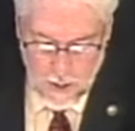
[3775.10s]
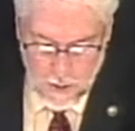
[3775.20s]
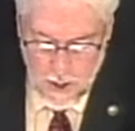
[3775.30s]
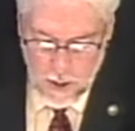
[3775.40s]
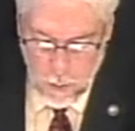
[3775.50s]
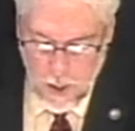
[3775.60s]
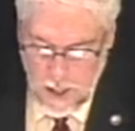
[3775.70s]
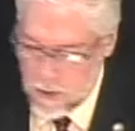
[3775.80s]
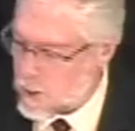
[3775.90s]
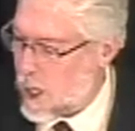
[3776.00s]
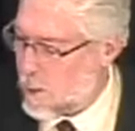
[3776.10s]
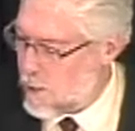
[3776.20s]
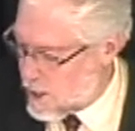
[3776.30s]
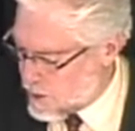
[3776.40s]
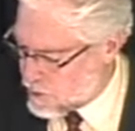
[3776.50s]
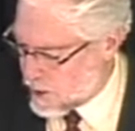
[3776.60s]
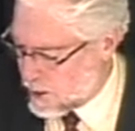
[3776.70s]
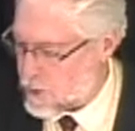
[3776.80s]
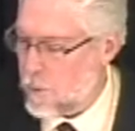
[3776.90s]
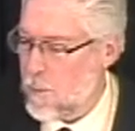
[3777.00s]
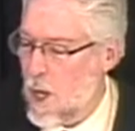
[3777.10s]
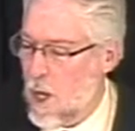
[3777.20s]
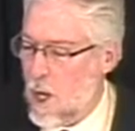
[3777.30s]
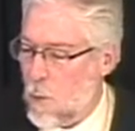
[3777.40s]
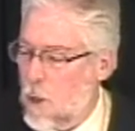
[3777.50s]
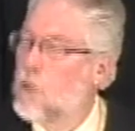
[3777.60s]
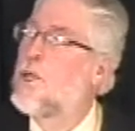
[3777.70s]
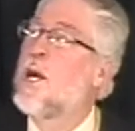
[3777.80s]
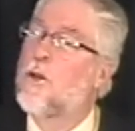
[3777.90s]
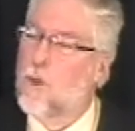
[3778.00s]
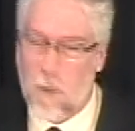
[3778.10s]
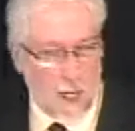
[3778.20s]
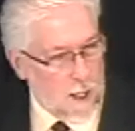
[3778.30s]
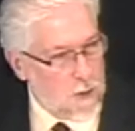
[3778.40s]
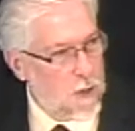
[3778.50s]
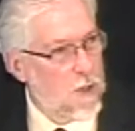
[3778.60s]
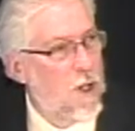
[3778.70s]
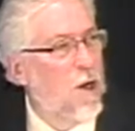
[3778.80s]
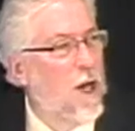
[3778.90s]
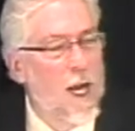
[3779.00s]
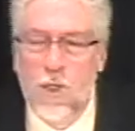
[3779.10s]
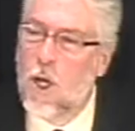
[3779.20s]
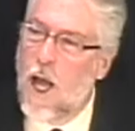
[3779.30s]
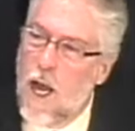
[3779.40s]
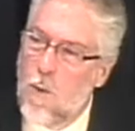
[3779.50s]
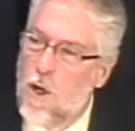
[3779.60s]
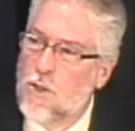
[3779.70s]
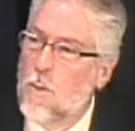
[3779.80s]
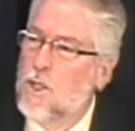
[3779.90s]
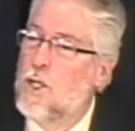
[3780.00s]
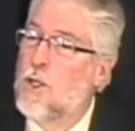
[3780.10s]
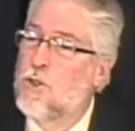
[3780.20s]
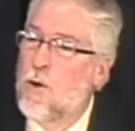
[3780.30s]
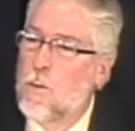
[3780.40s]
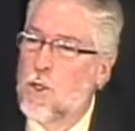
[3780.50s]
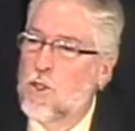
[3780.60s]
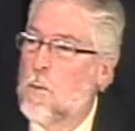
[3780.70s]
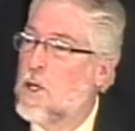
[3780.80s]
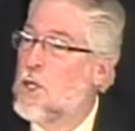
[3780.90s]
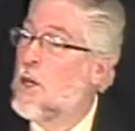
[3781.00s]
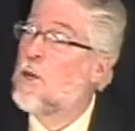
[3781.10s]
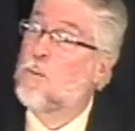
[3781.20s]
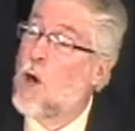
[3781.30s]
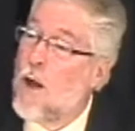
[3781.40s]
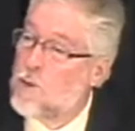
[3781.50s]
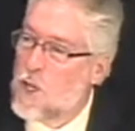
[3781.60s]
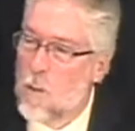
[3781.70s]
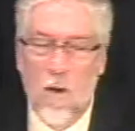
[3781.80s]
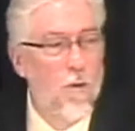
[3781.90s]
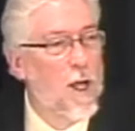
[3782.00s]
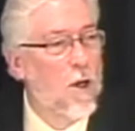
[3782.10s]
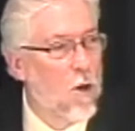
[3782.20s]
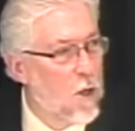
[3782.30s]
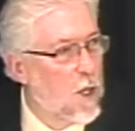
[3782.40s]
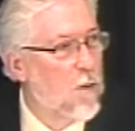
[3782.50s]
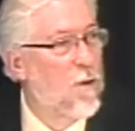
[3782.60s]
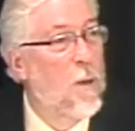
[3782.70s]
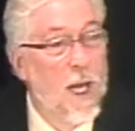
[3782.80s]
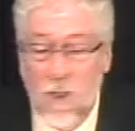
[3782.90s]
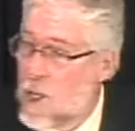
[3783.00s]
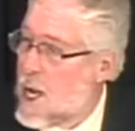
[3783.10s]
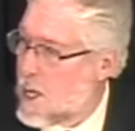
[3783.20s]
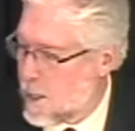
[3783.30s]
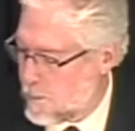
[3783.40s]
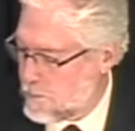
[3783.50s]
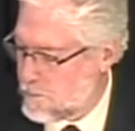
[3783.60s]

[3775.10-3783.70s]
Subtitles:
So that is why Solomon does this. Where's the other place this international highway is mentioned in Scripture? It's mentioned in the prophecy we read earlier from Isaiah.